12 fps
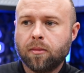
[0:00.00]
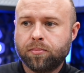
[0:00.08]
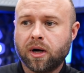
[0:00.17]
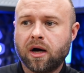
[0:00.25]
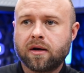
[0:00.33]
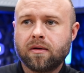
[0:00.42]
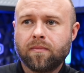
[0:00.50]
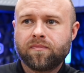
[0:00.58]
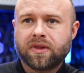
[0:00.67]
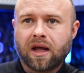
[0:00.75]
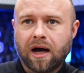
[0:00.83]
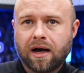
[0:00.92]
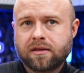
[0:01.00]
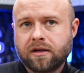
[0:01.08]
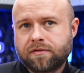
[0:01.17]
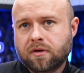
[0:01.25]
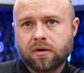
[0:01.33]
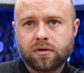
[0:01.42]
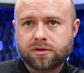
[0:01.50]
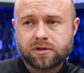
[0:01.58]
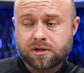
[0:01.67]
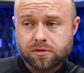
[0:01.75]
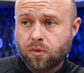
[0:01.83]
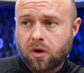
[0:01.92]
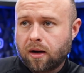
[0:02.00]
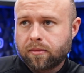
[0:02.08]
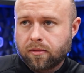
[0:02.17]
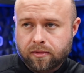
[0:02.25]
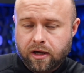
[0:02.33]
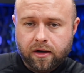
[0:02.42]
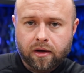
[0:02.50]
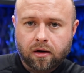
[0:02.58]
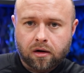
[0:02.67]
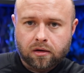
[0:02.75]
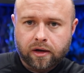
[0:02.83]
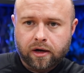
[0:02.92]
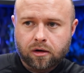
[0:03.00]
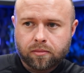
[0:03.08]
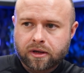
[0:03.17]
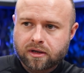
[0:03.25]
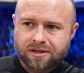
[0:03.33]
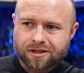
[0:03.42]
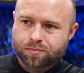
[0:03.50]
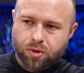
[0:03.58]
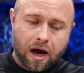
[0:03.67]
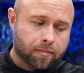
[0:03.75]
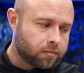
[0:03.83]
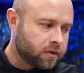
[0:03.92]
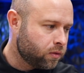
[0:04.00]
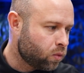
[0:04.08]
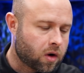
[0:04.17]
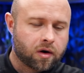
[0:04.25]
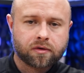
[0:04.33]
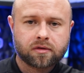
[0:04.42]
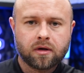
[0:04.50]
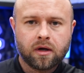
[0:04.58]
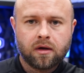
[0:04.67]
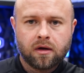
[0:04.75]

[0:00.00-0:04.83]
But I think for all those reasons and more, I'm going to get in on ALEO because it's probably worth